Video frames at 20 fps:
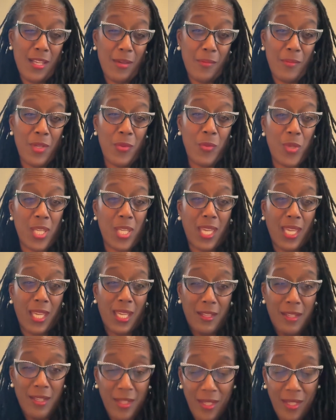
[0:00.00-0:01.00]
I mean, we
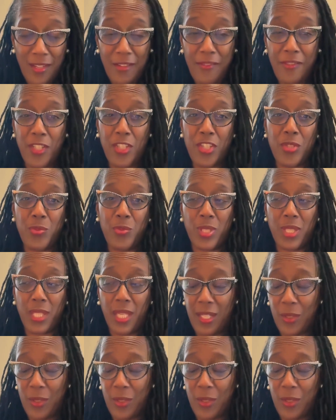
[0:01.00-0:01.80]
can't function with that.